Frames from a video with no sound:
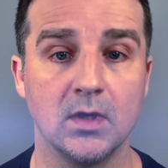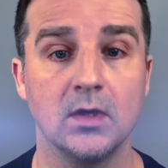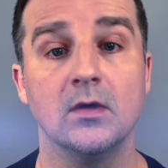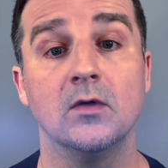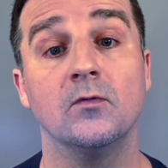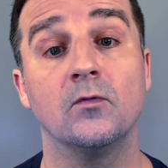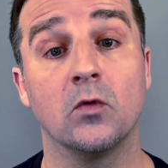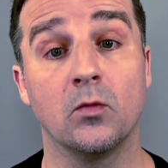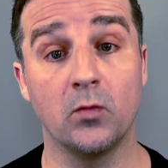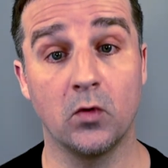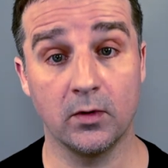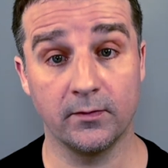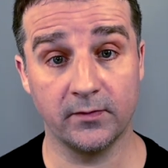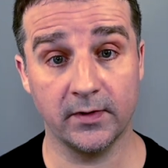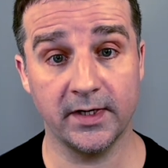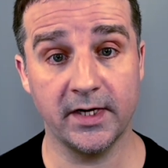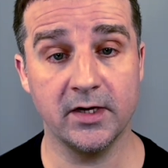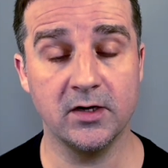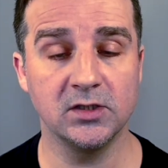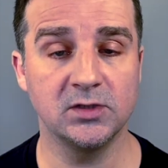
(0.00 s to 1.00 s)
For more
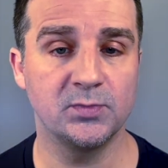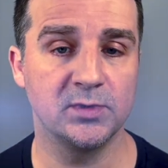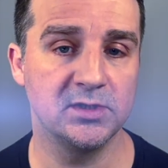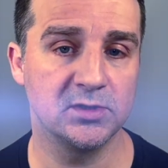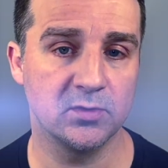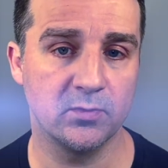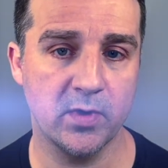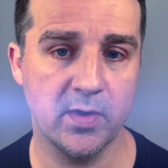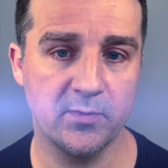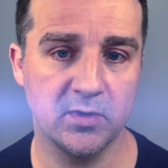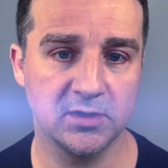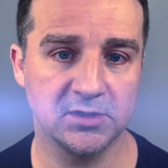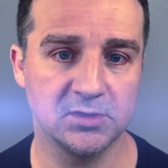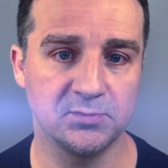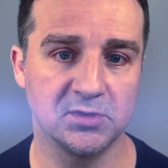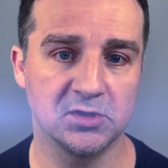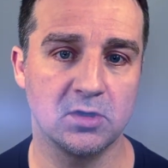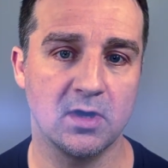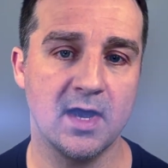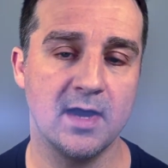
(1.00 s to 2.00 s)
videos, please remember to
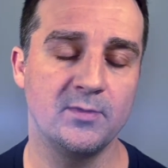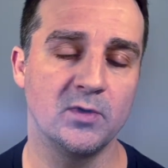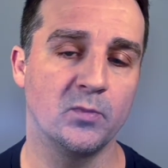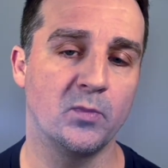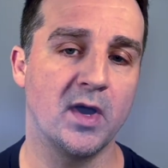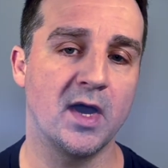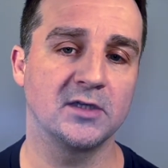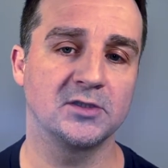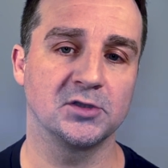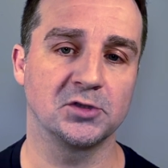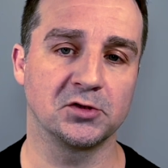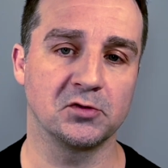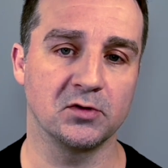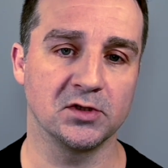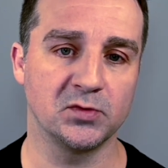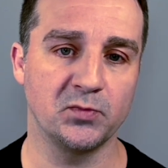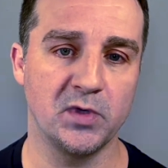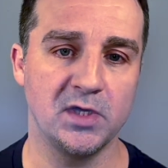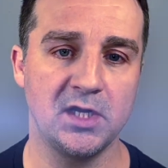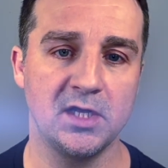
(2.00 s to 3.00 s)
subscribe to Boxer Shorts
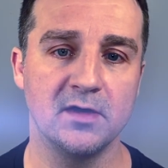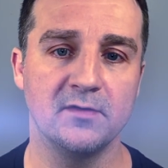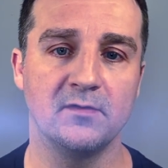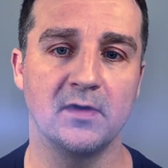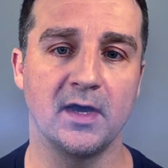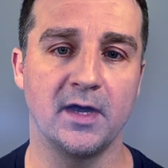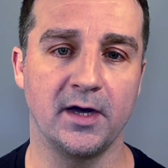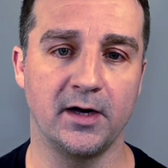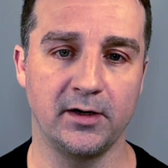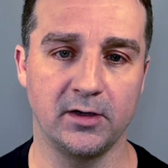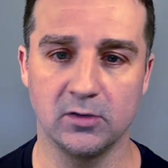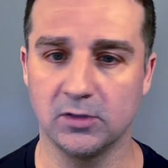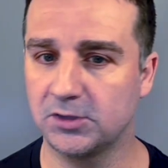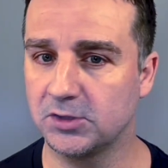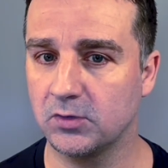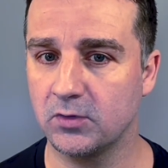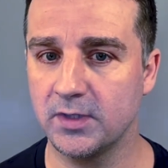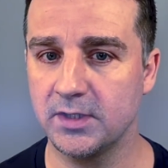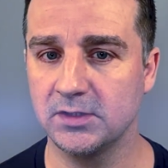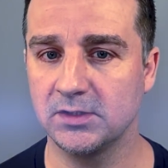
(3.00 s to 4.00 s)
Media via your
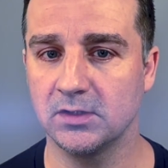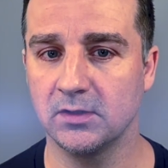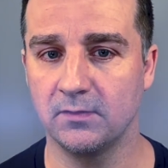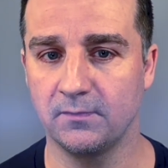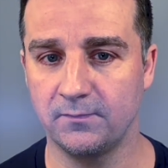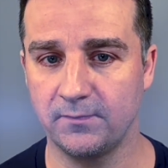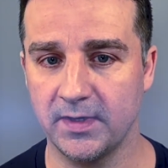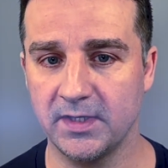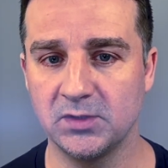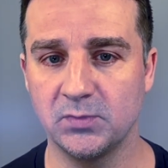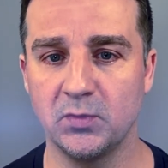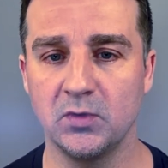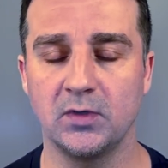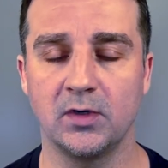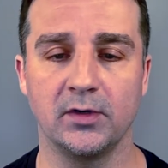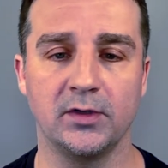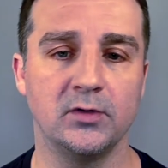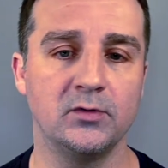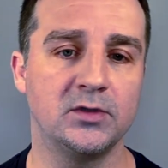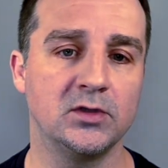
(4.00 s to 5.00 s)
choice of Facebook or
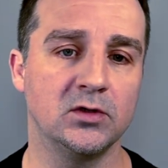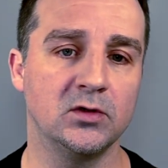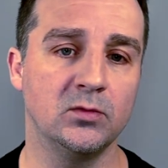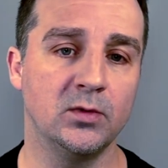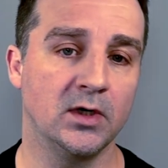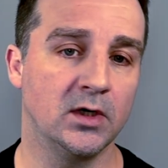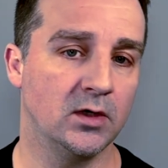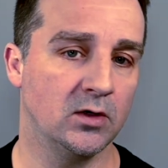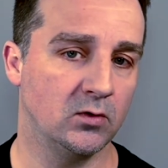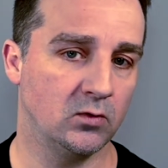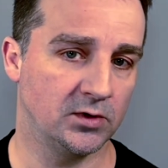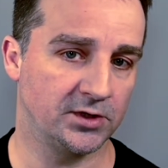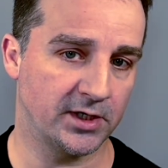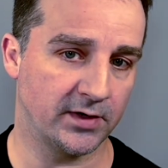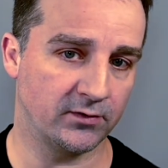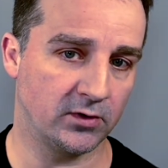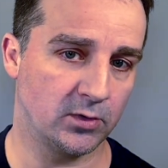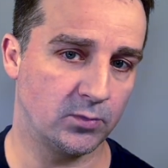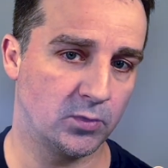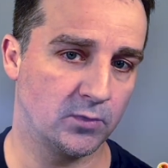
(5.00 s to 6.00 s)
YouTube,
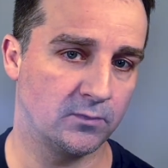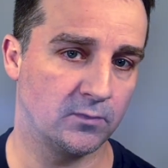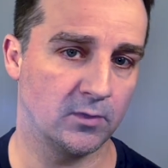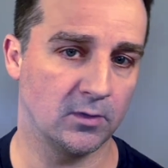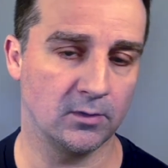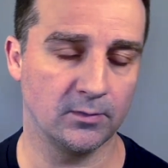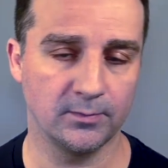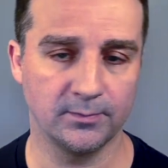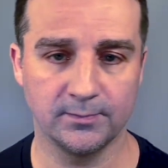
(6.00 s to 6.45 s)
whichever you prefer.